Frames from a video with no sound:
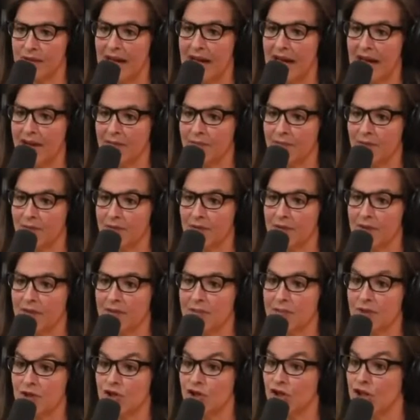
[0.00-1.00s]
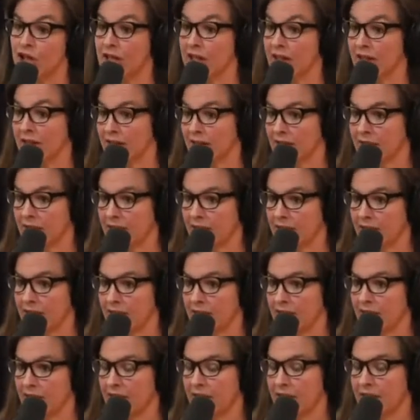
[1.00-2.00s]
animal and a machine.
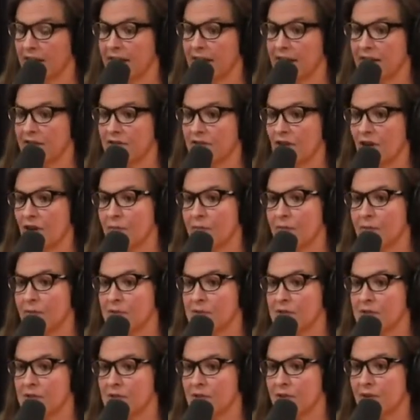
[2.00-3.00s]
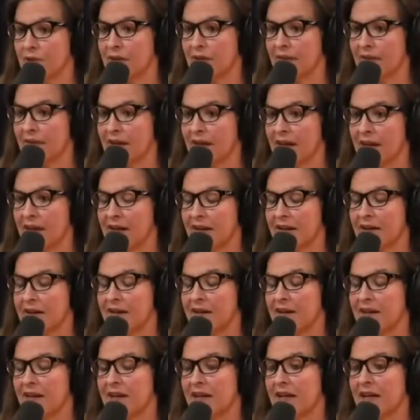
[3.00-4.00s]
And DARPA was doing that
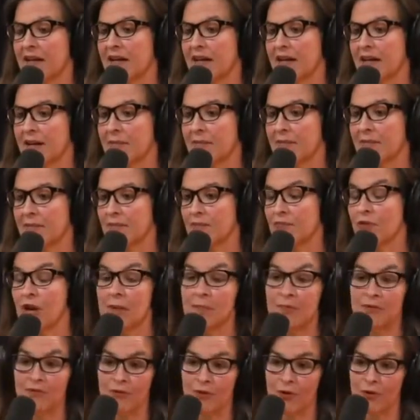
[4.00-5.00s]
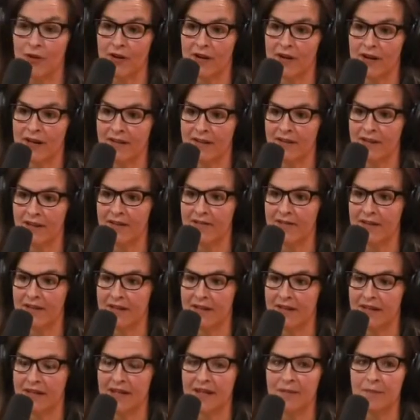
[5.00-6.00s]
right before
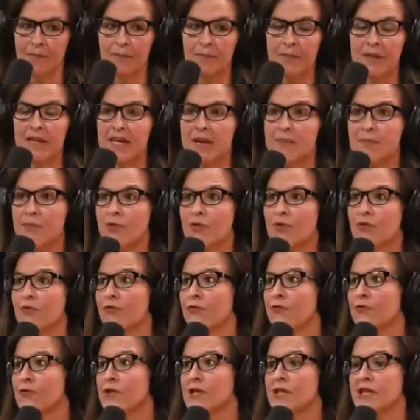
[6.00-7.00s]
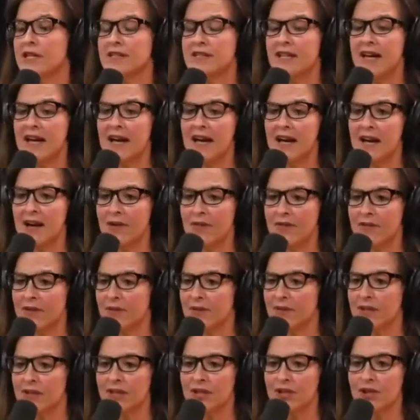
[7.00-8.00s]
9/11. And people freaked out. They
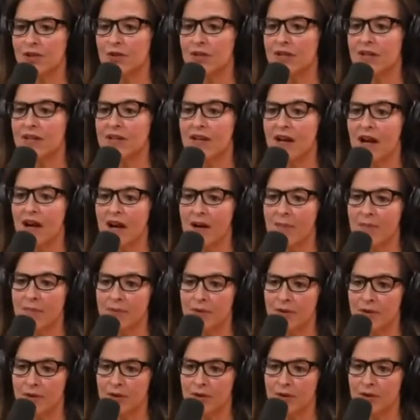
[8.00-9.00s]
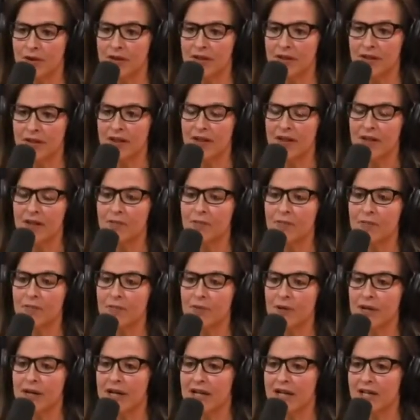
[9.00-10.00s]
were like, you cannot put
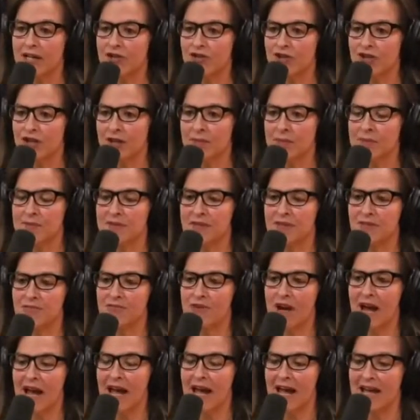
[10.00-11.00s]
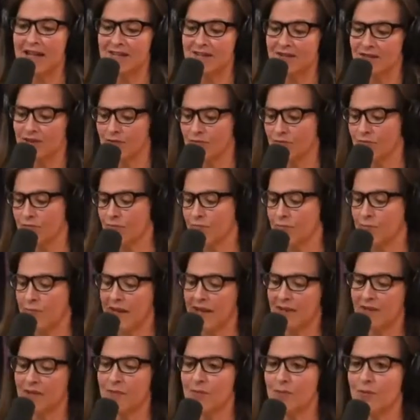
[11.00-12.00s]
brain chips in rats and
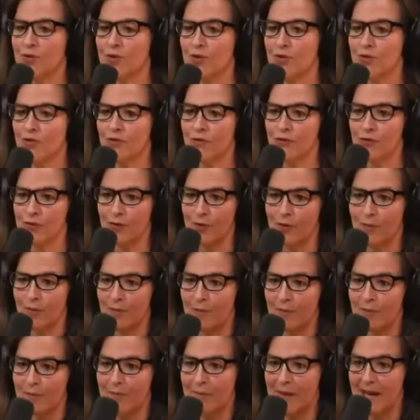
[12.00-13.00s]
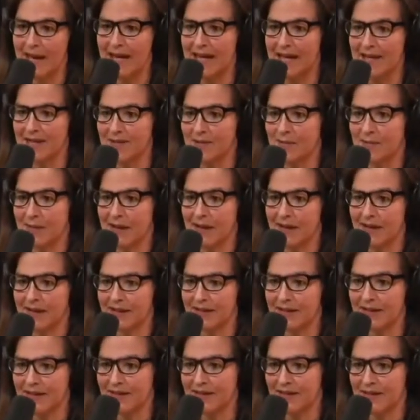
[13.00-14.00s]
make them move through a maze by
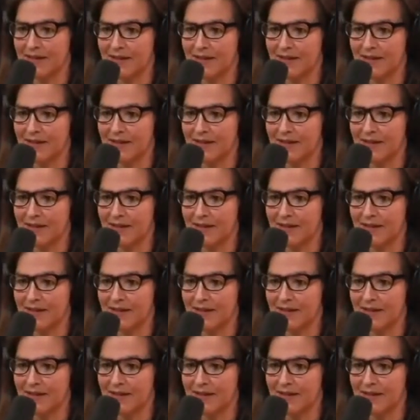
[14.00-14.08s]
a,